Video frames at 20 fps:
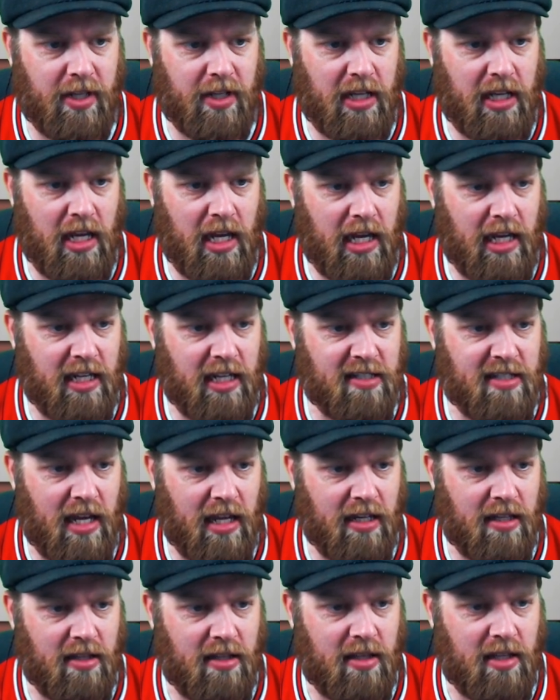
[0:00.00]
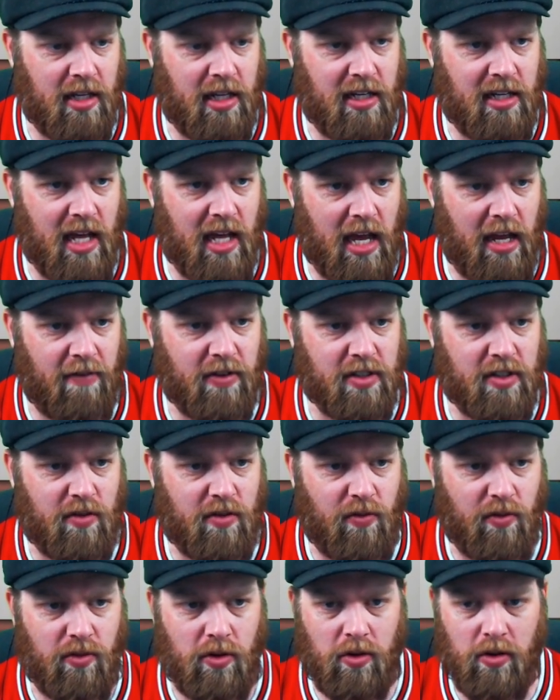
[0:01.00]
the Year is Anthony Davis
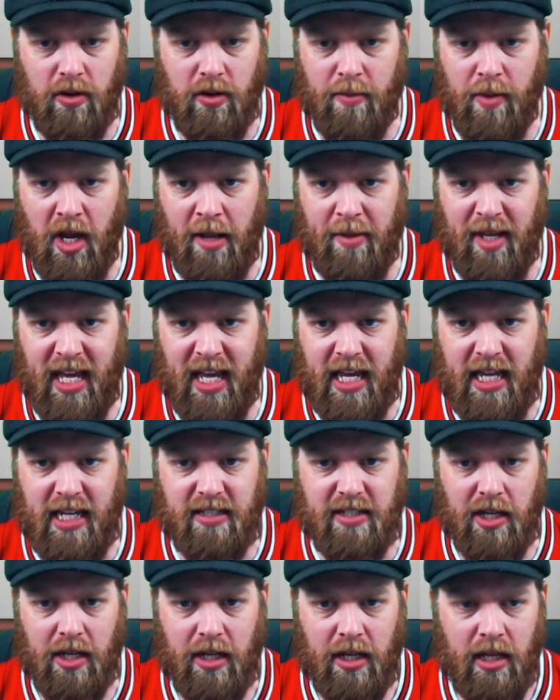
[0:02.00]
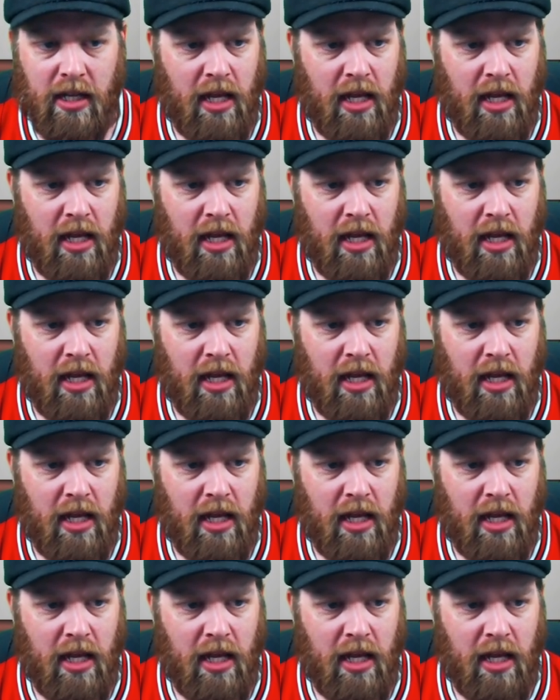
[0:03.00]
for the Miami Heat.